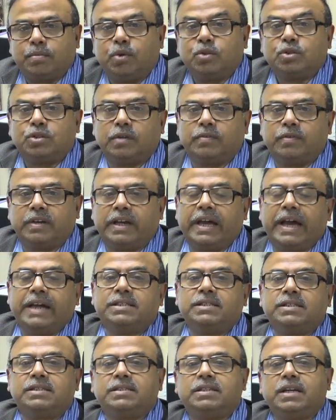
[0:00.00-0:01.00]
most of the
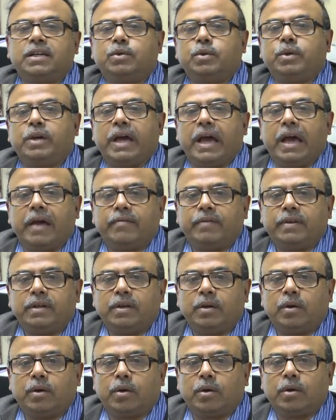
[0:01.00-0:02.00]
gadgets that we have in